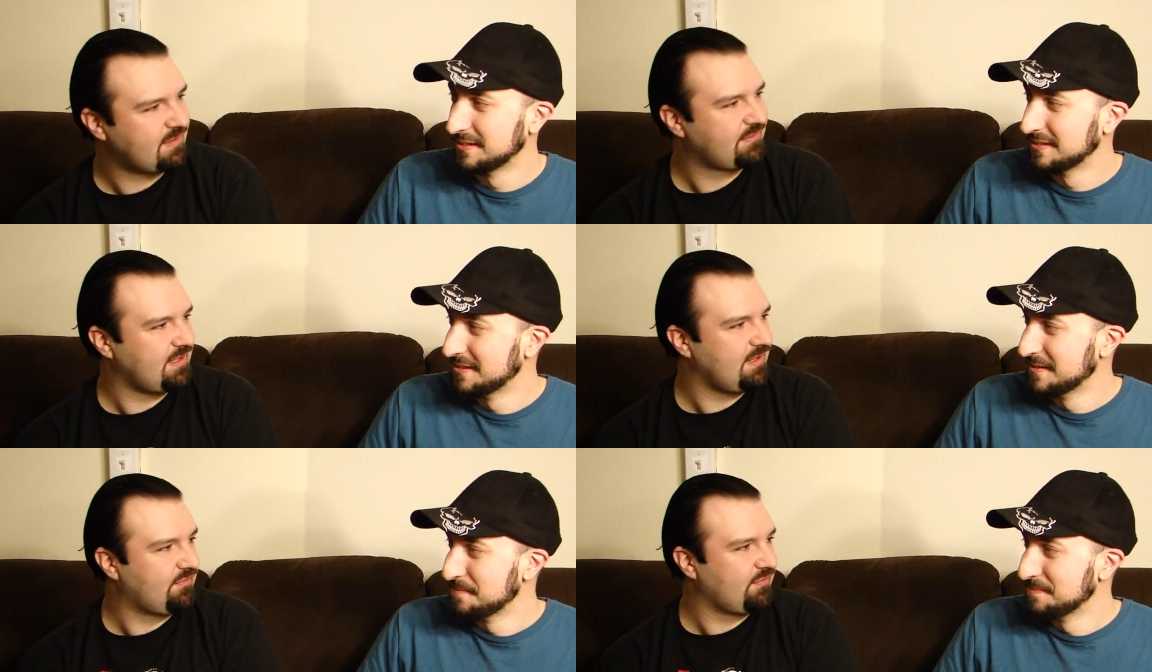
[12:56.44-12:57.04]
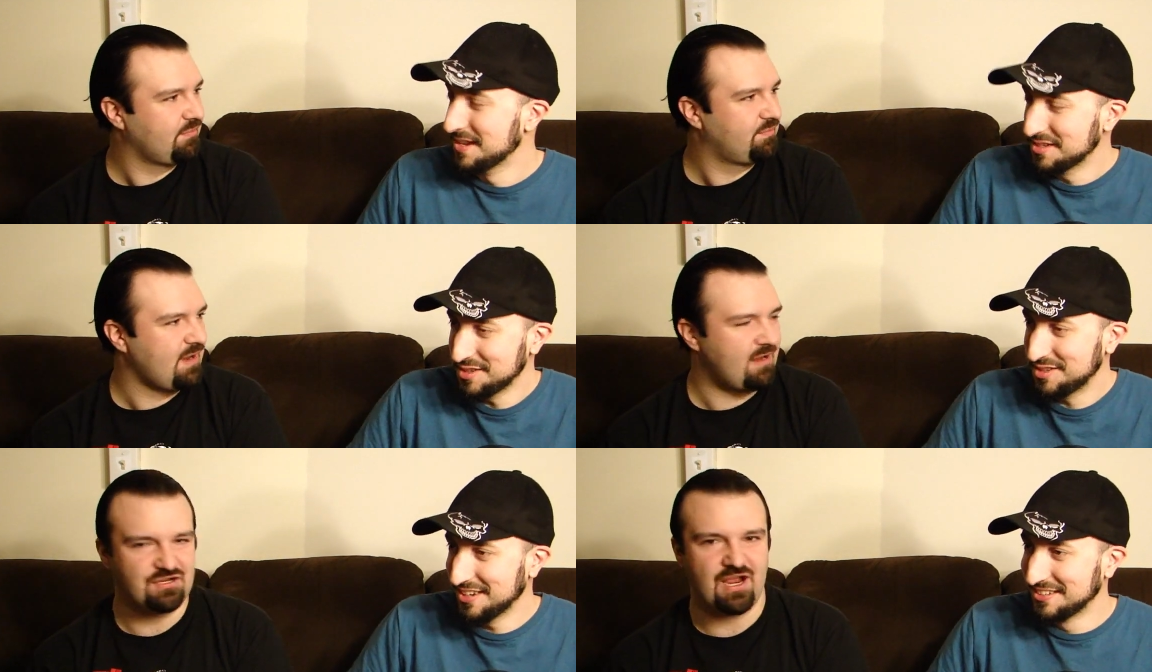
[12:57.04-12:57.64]
Speaker 1: Mexicans, so doesn't
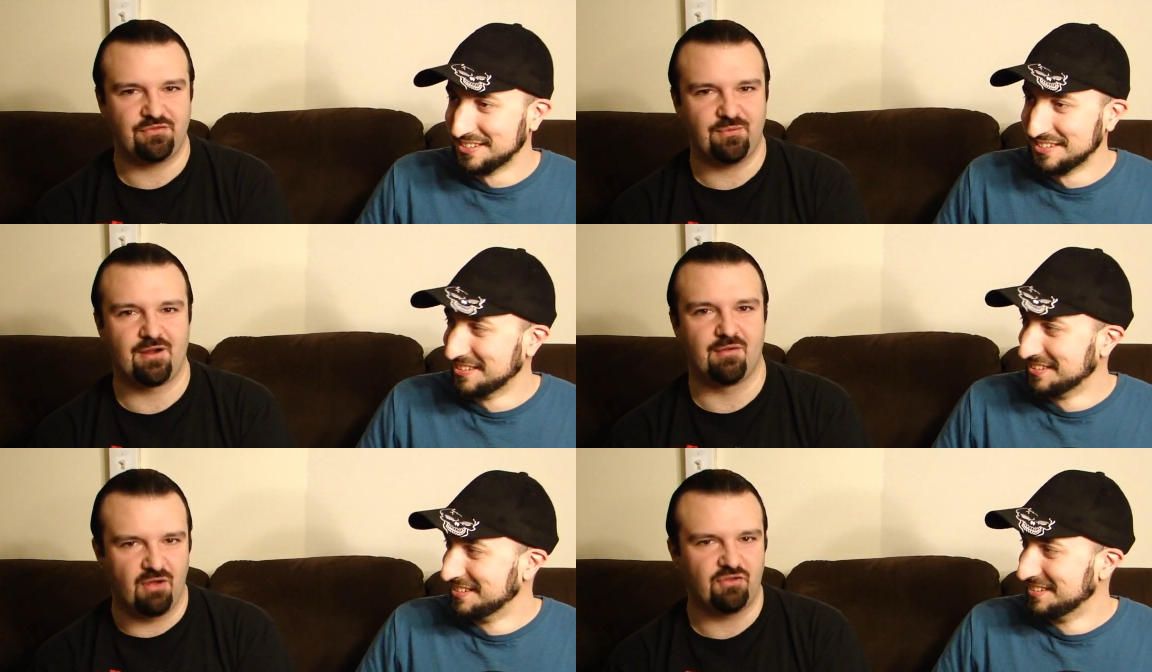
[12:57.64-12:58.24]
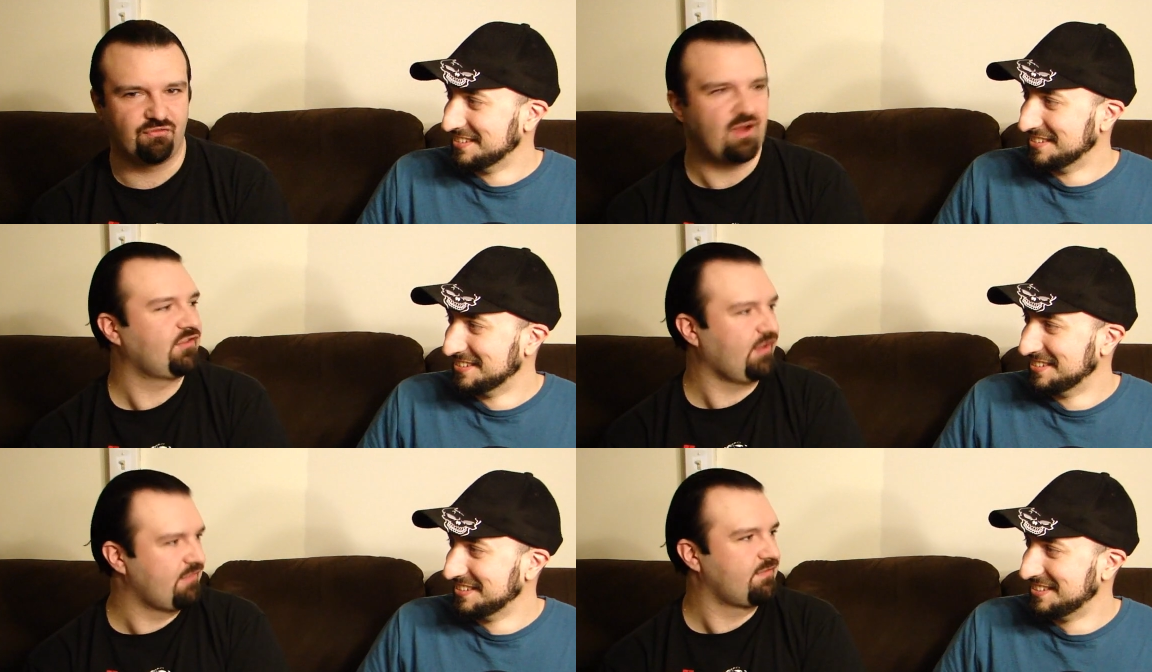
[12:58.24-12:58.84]
now Jack Swagger must
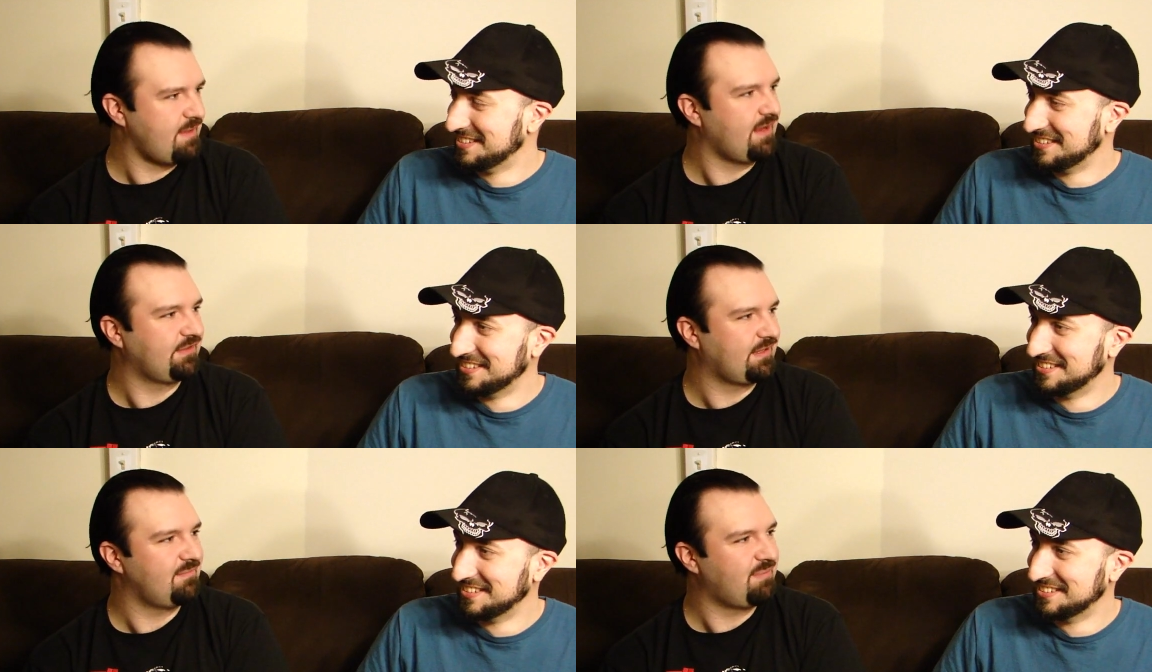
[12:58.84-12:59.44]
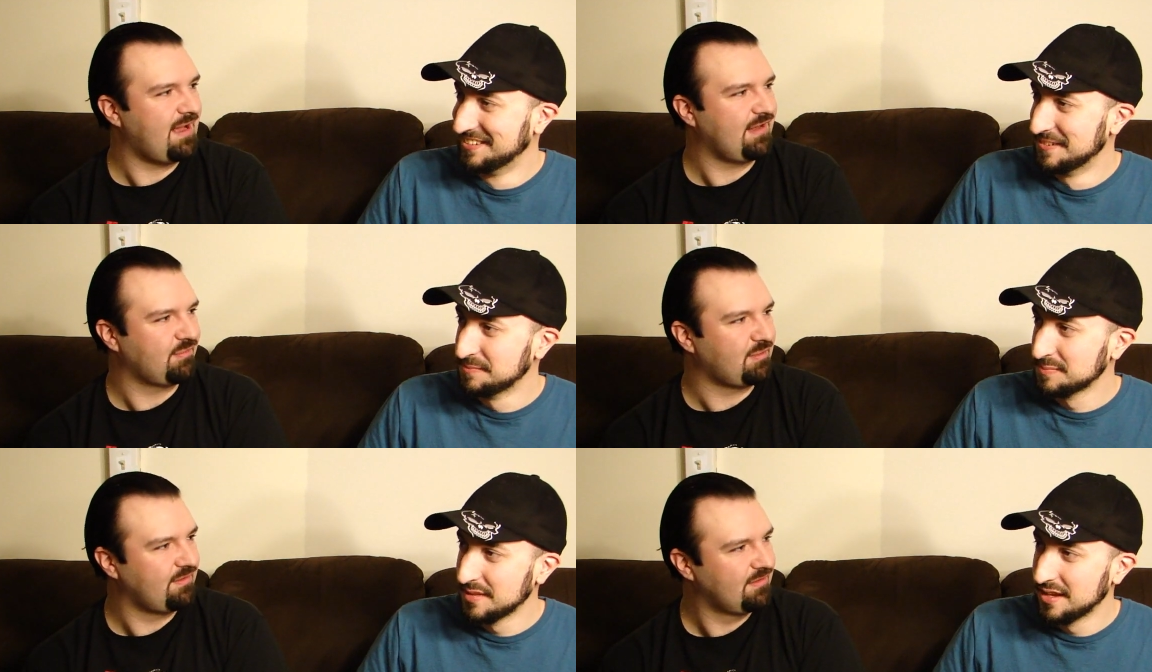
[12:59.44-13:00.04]
wrestle every Mexican
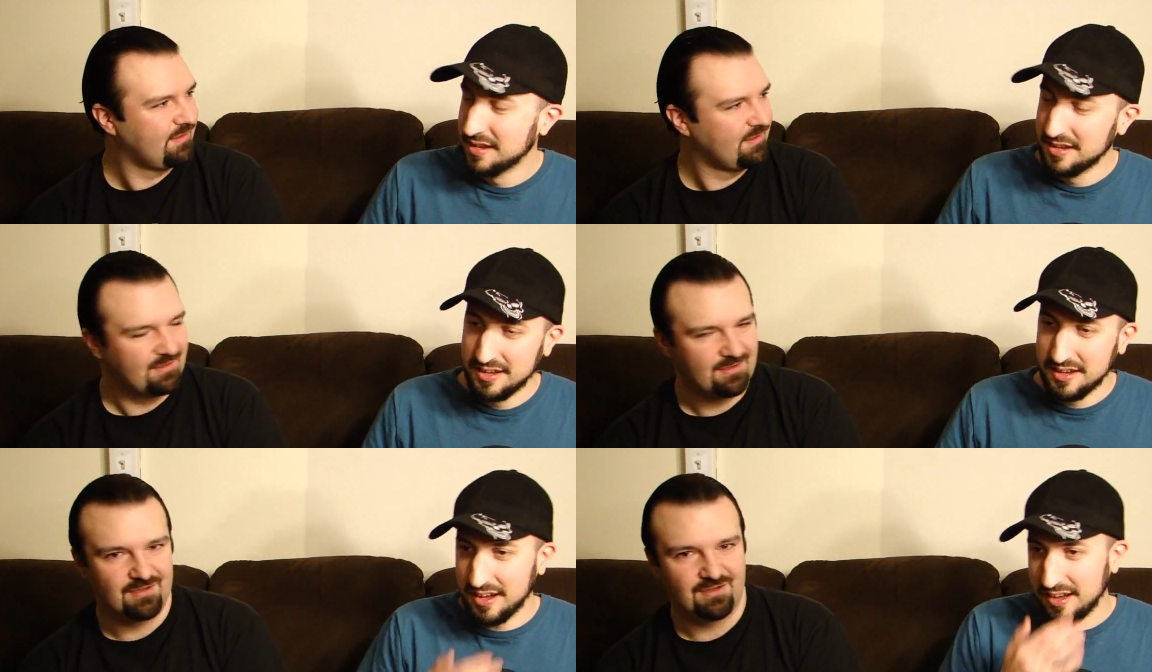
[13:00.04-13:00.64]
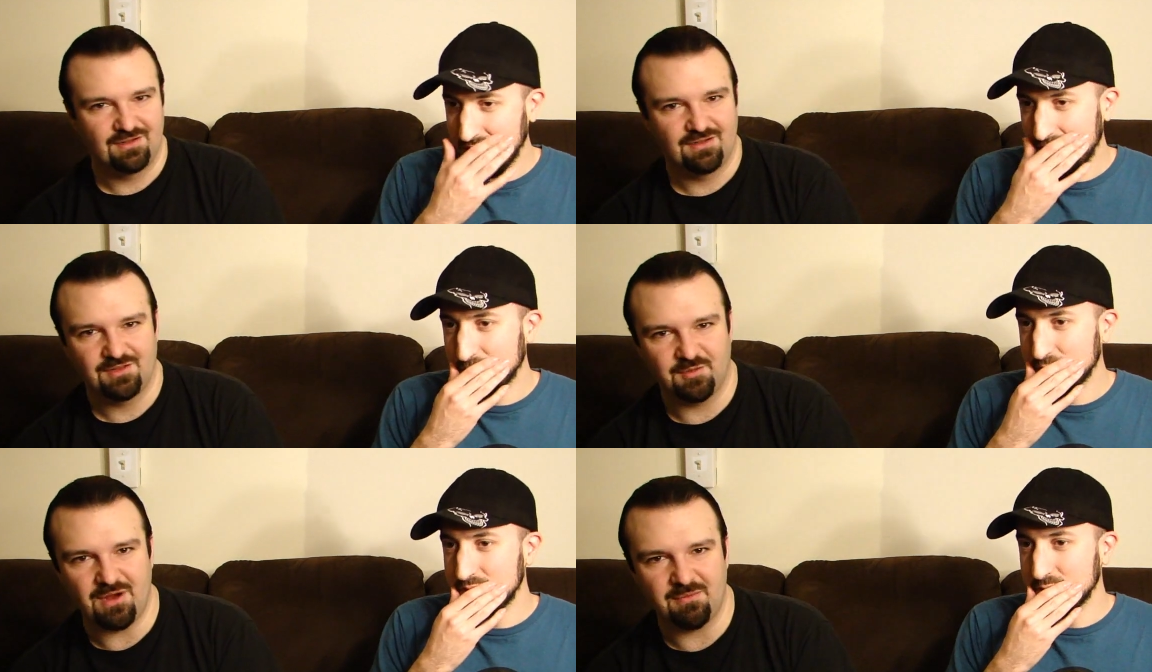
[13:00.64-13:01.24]
possible.
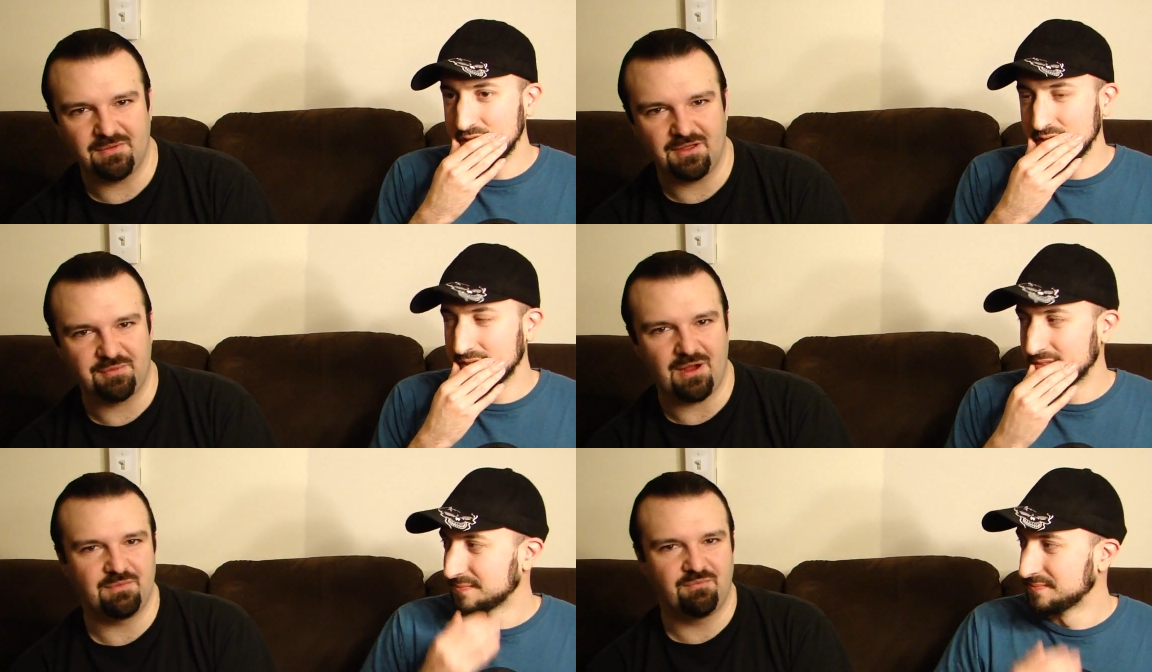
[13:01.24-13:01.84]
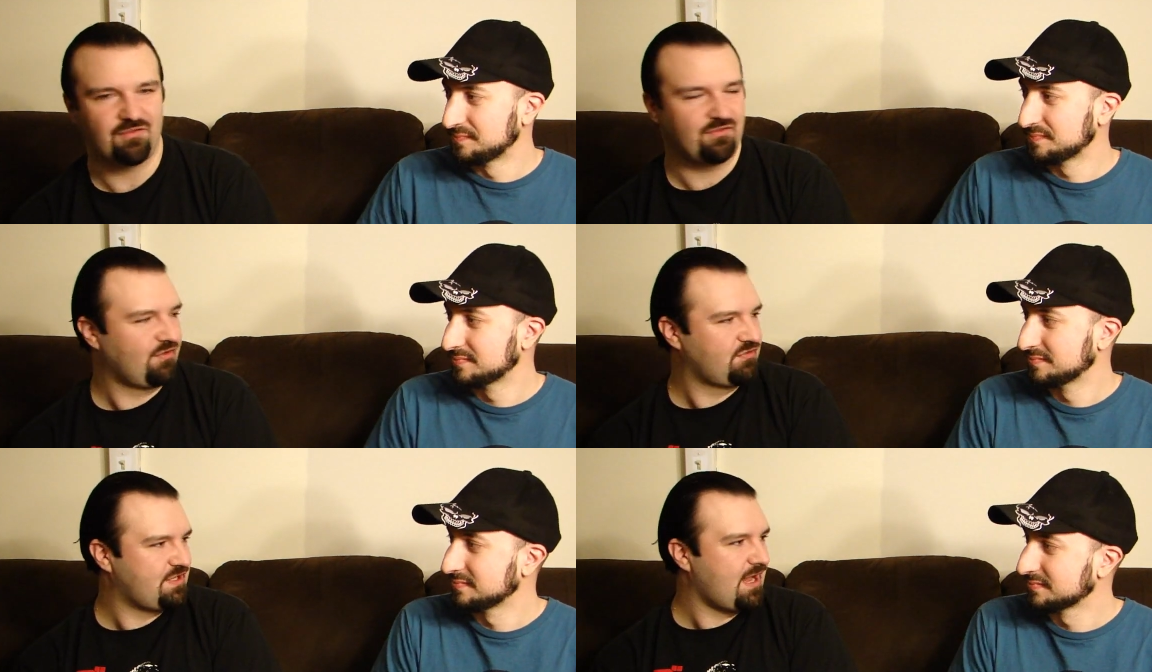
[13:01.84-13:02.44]
He'll probably, he'll probably wrestle
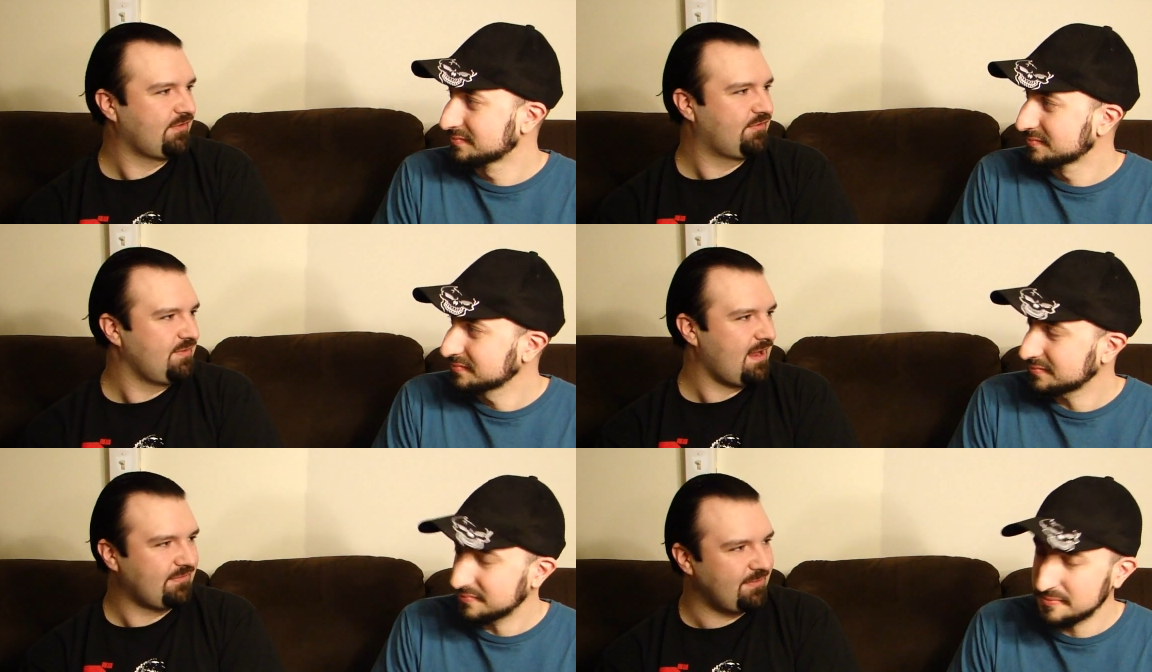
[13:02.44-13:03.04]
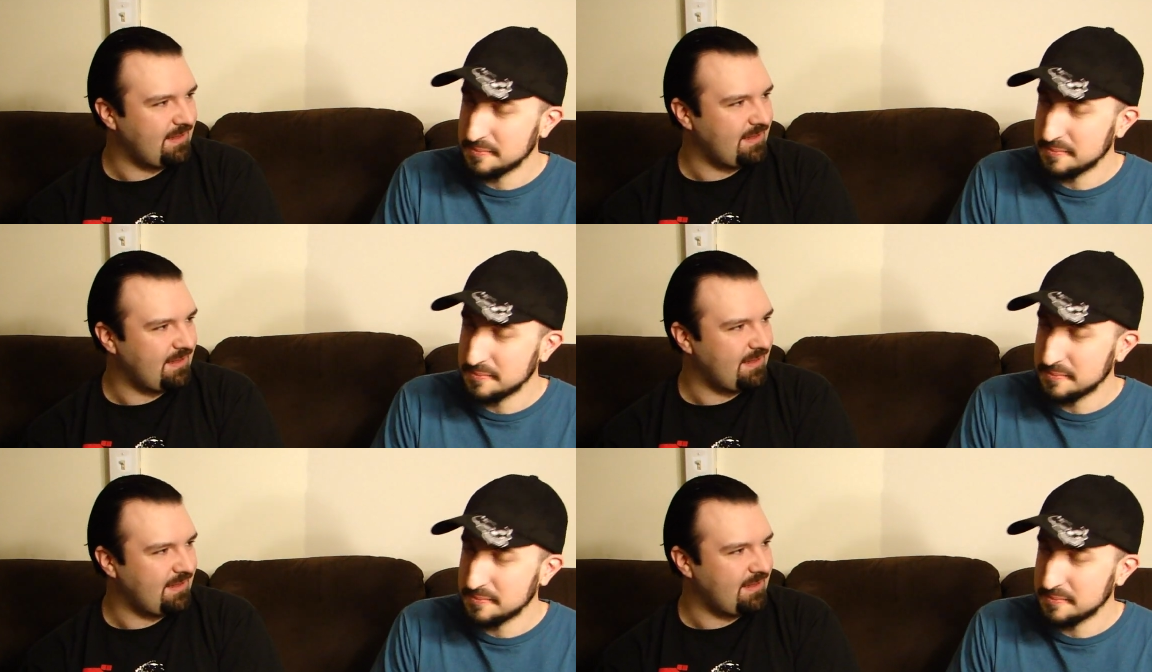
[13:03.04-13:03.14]
Yoshitatsu next